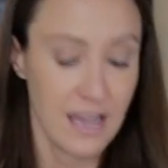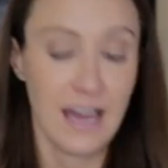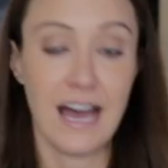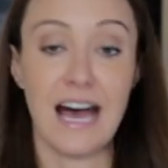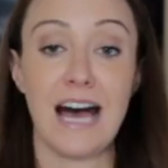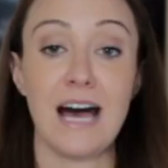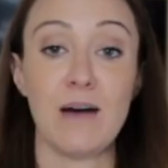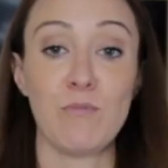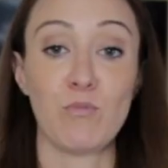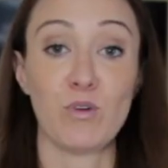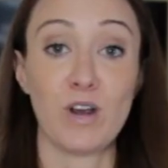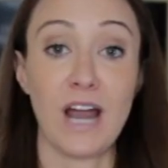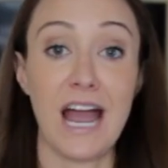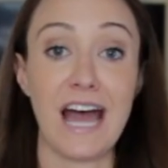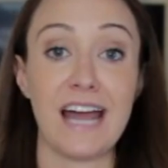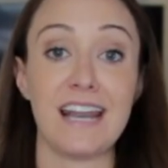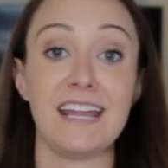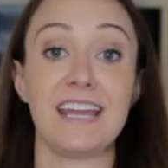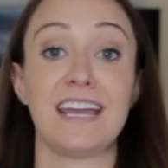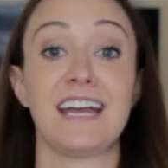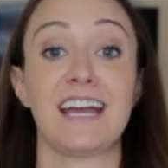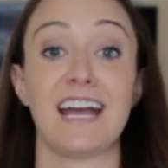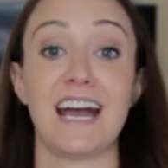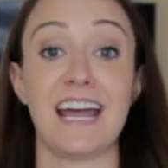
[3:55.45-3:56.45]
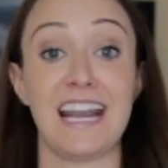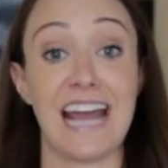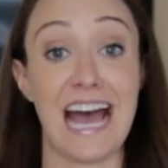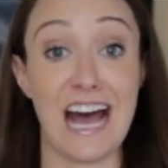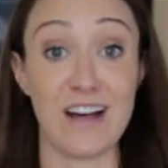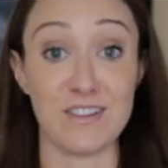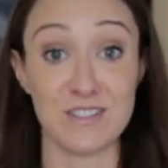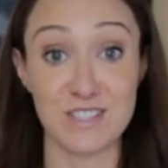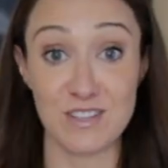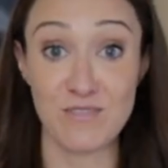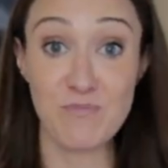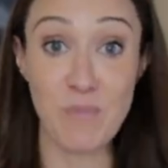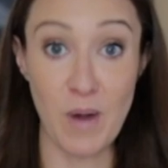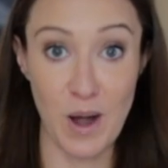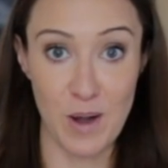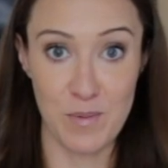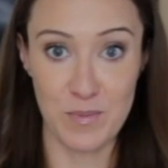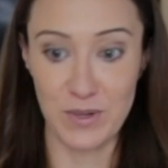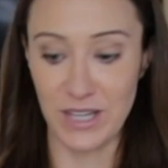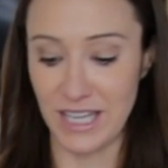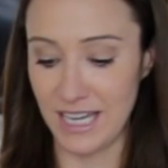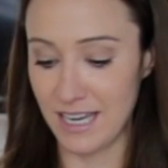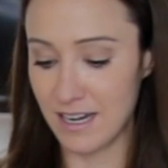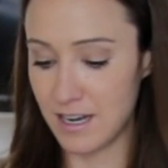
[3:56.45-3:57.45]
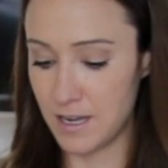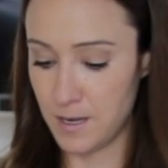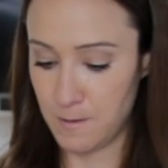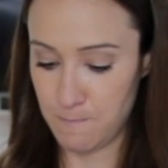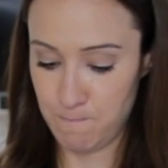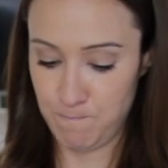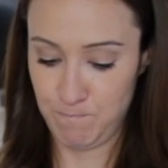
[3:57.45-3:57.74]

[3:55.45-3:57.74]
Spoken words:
We're adding 1 ounce of Barmalade.